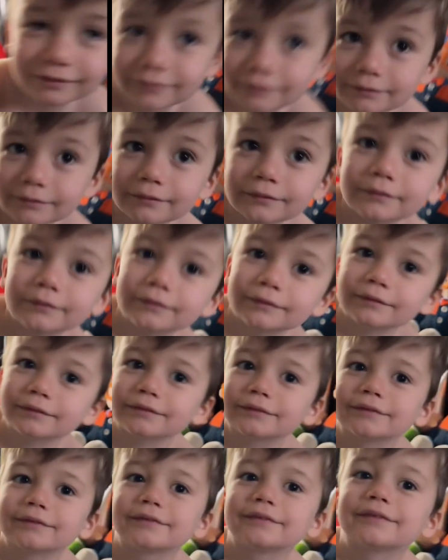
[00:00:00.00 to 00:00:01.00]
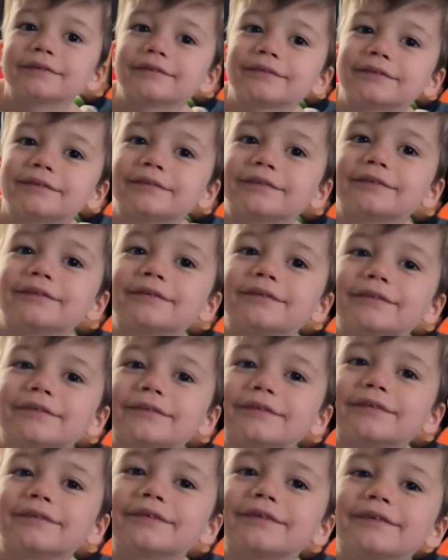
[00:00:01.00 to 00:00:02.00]

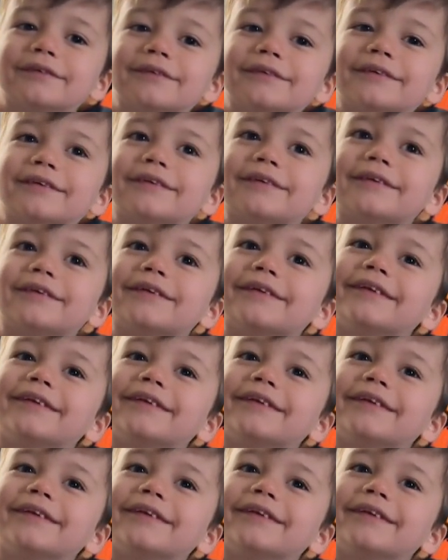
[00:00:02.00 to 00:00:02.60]
(silence)